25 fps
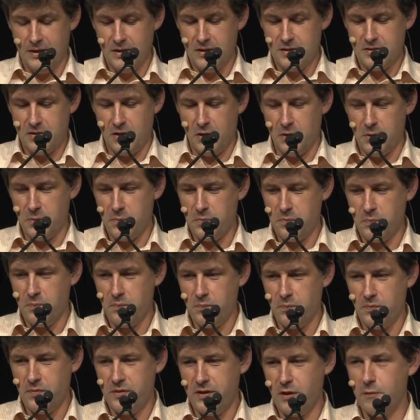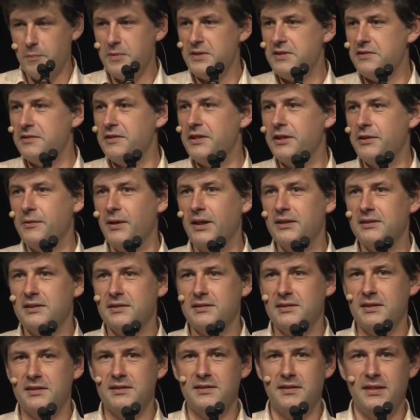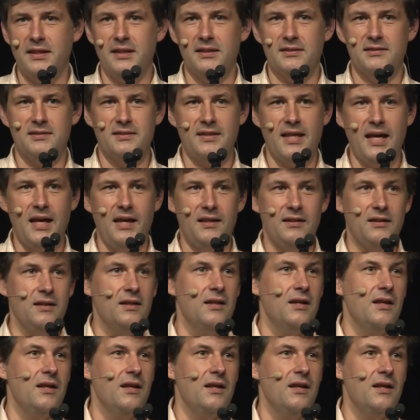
So the obesity crisis is this, that